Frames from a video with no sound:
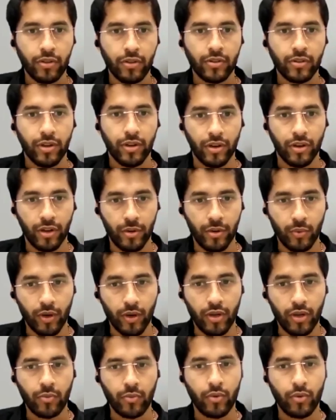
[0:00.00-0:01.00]
Third
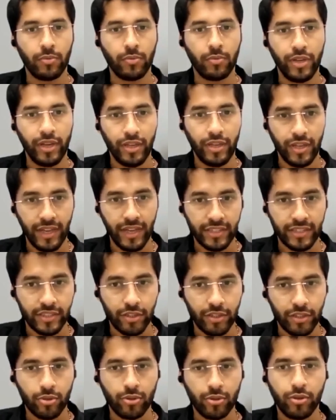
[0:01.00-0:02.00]
one will be
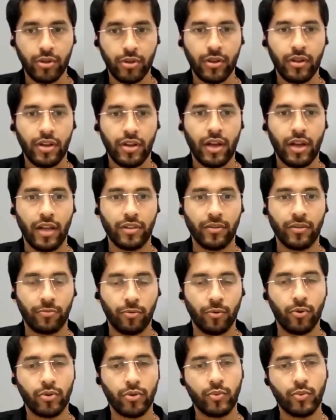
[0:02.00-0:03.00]
SEO. And the
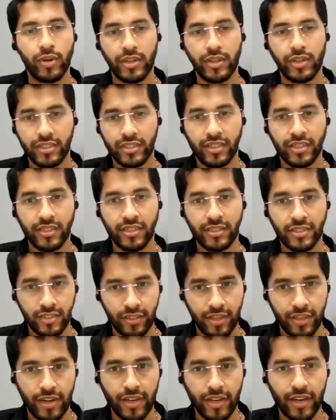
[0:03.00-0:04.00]
fourth one is this
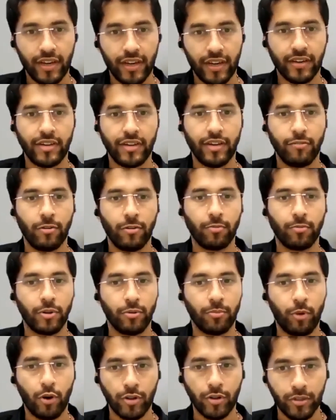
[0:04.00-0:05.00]
dedicated developer
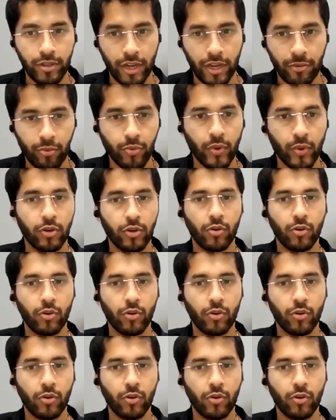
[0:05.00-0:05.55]
model that we work.